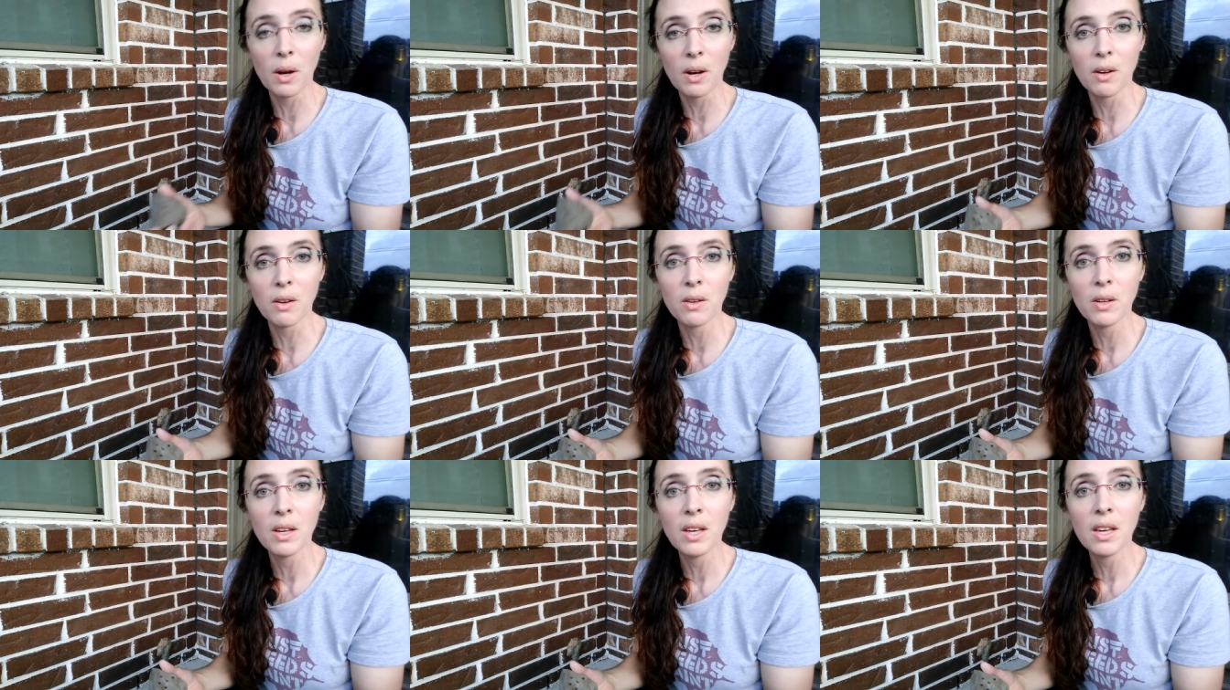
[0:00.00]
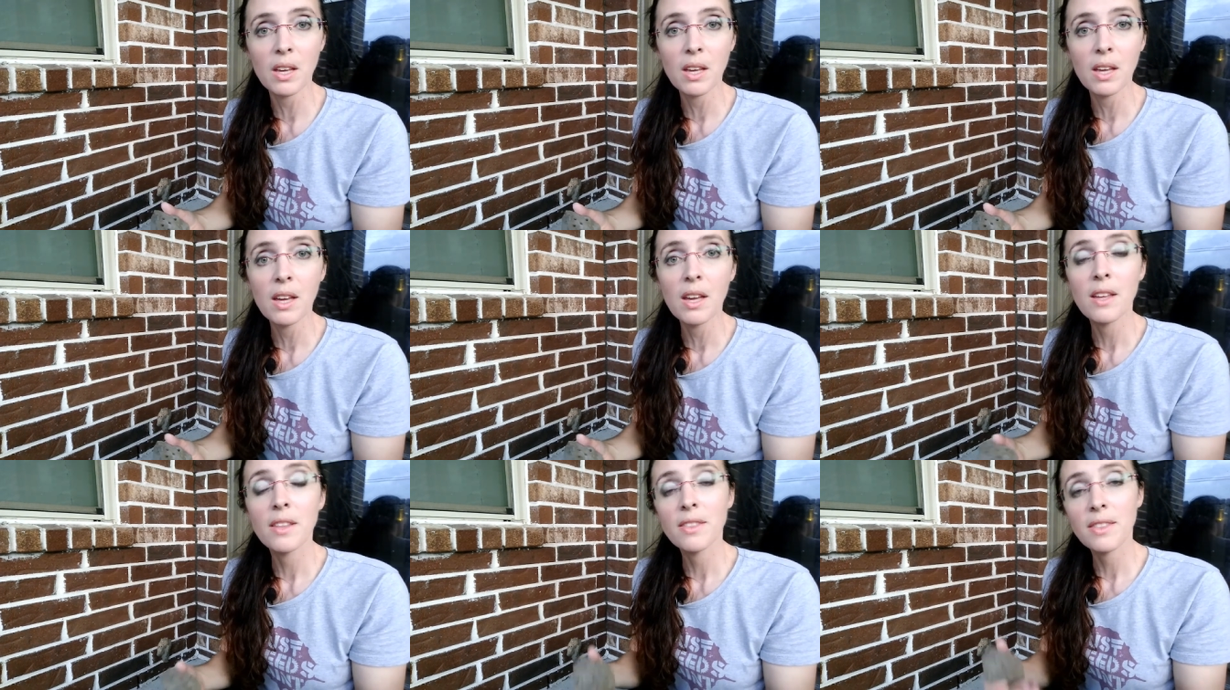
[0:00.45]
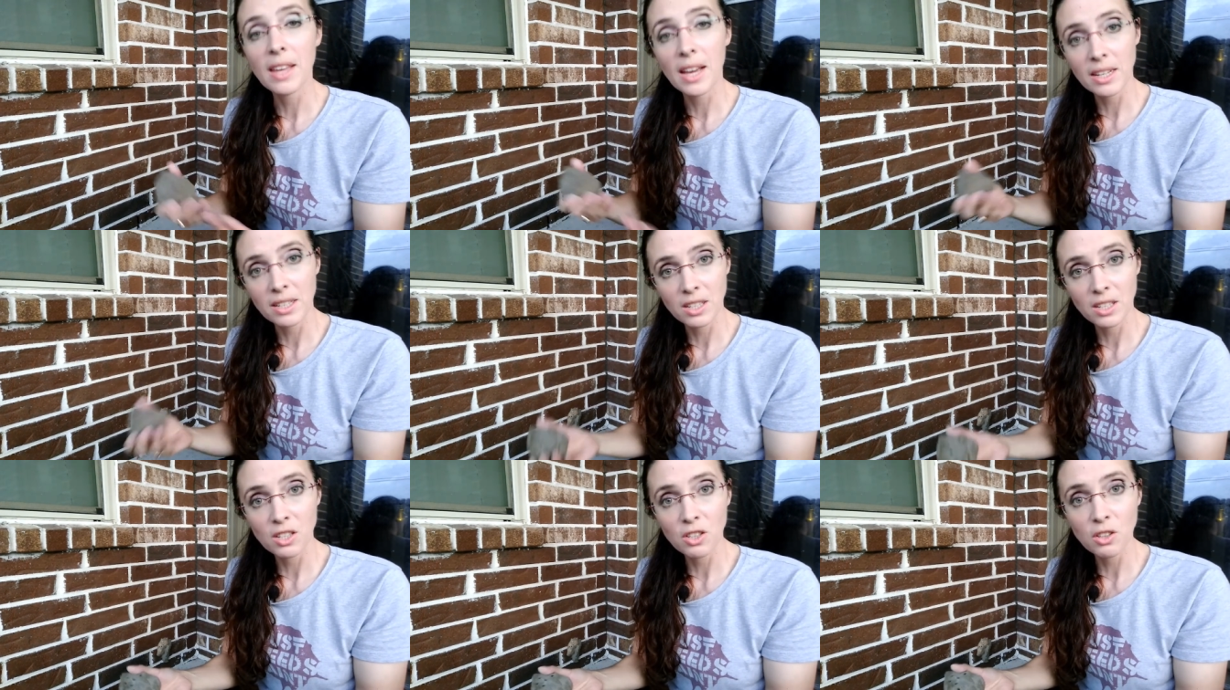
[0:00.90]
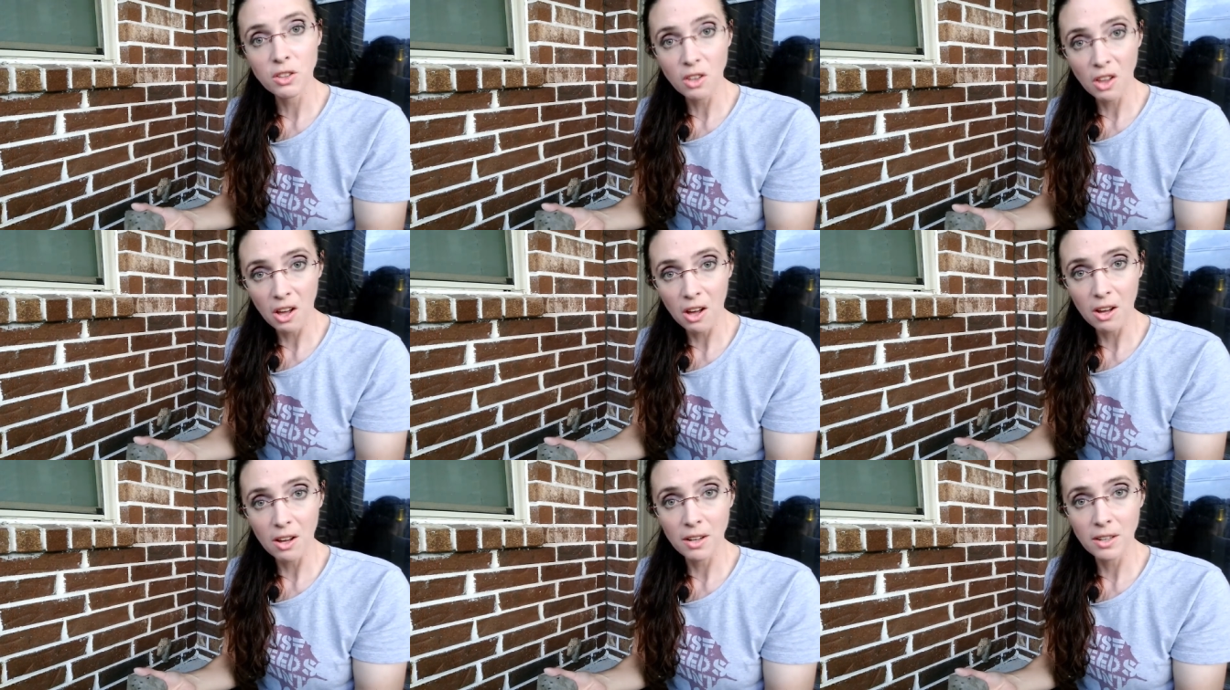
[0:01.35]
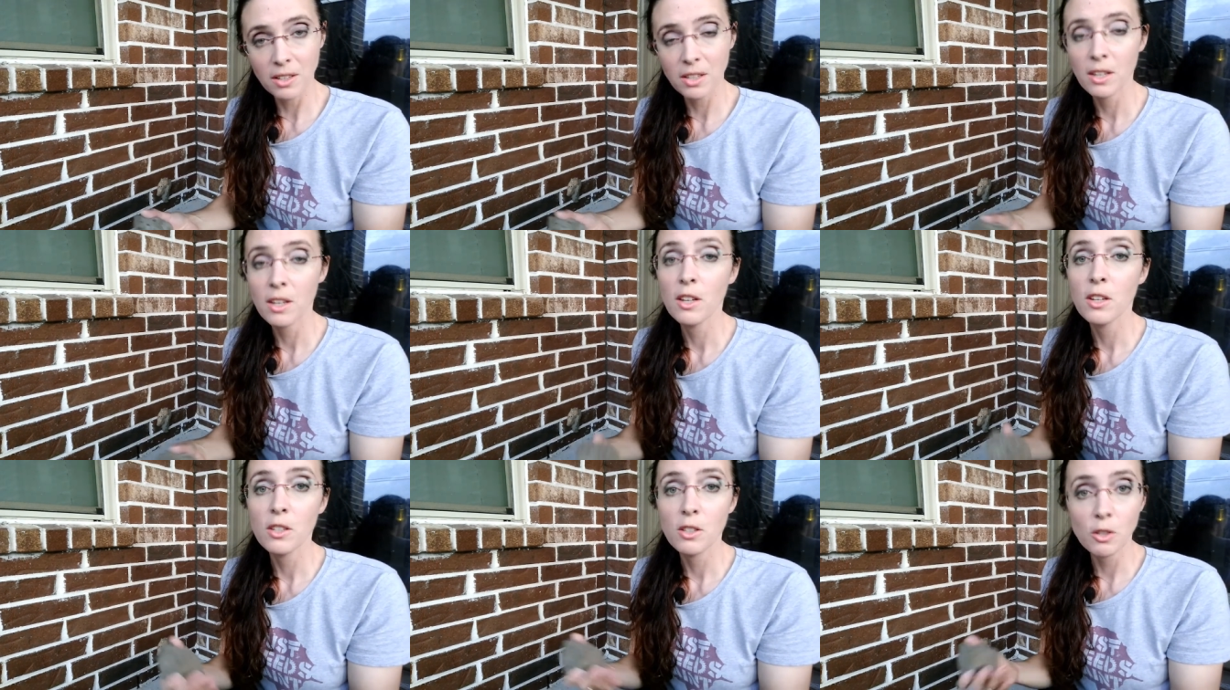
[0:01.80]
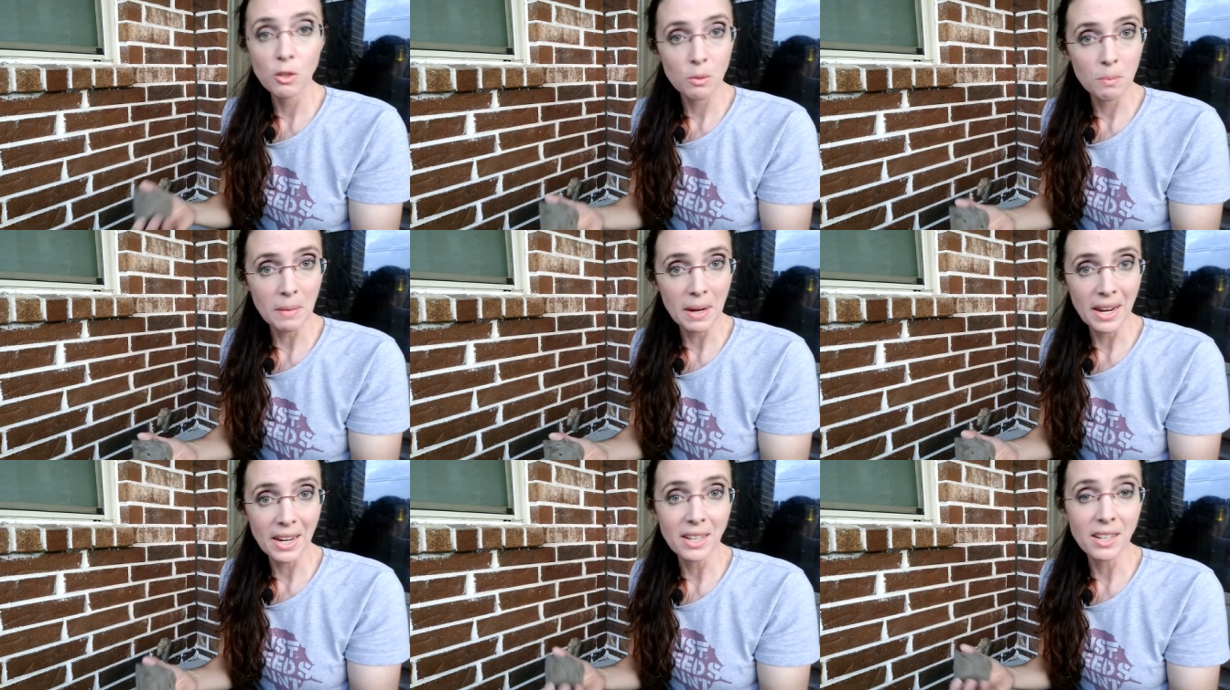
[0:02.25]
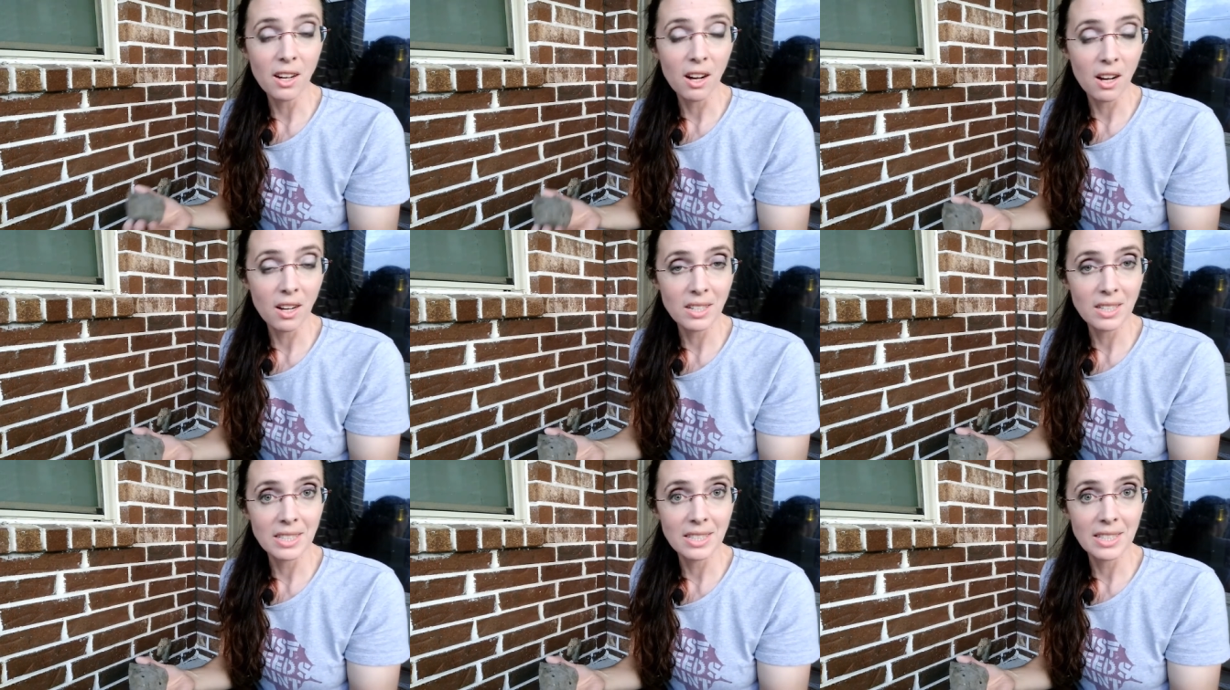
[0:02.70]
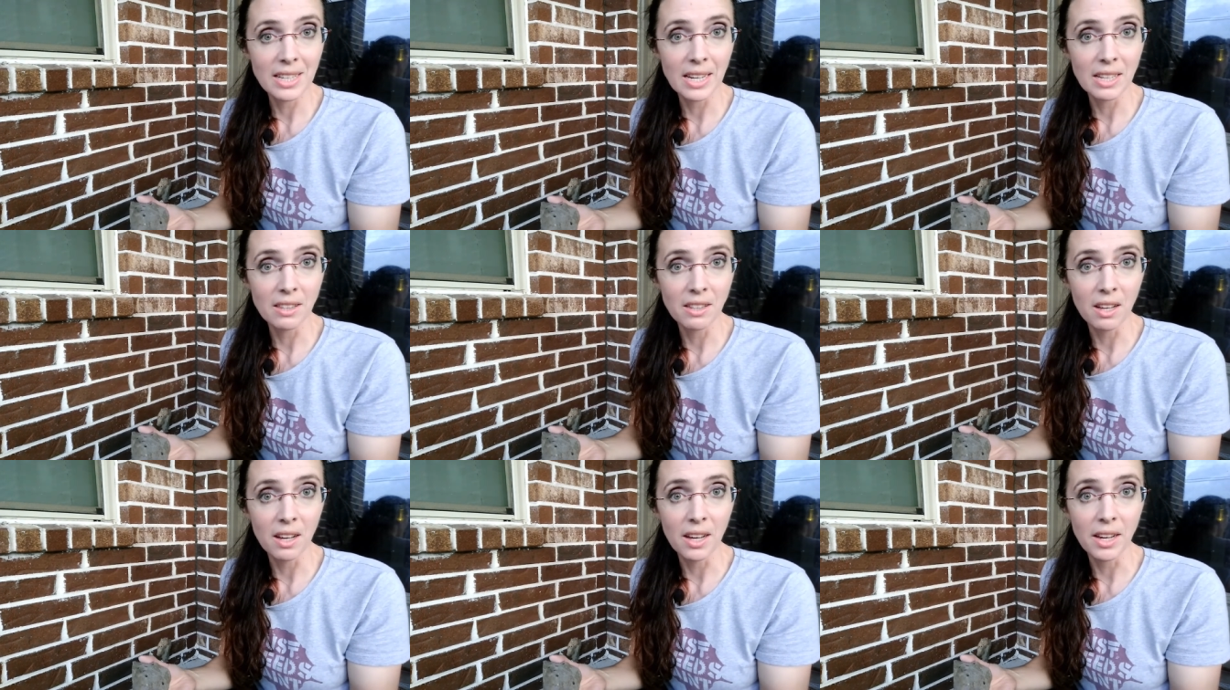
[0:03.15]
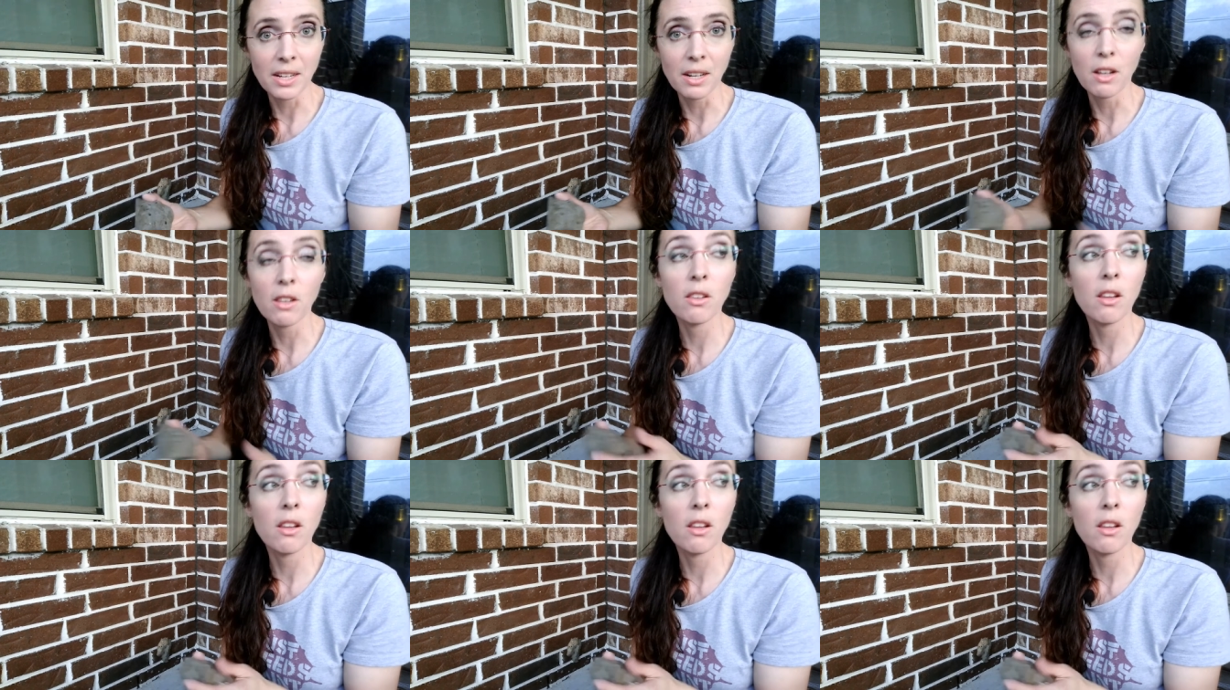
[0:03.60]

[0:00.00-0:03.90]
Well, that could clog your main condensate line,